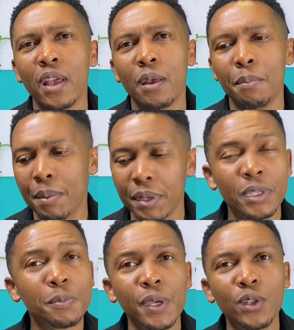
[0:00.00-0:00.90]
Maybe
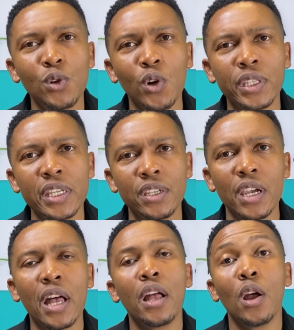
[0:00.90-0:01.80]
speak to your
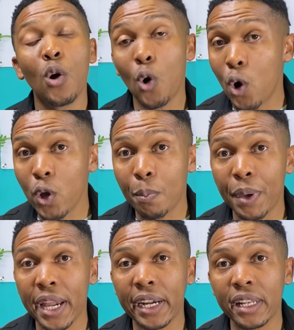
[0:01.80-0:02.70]
teacher or your
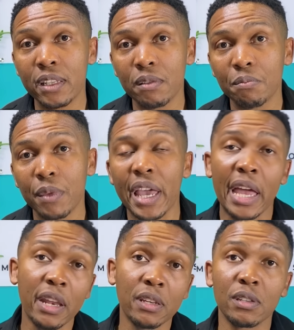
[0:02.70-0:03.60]
parent,
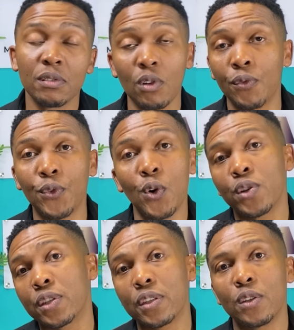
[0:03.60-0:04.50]
and of
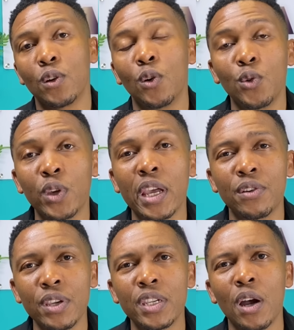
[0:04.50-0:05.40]
course, you can
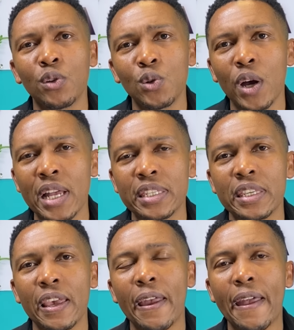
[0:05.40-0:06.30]
reach out to us
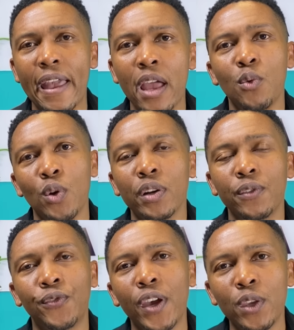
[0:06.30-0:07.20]
and we'll
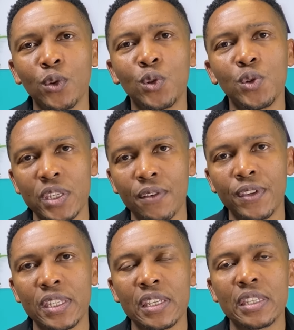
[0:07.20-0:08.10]
refer you to
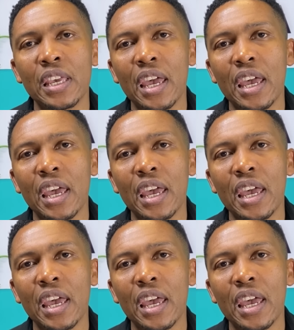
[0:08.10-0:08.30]
services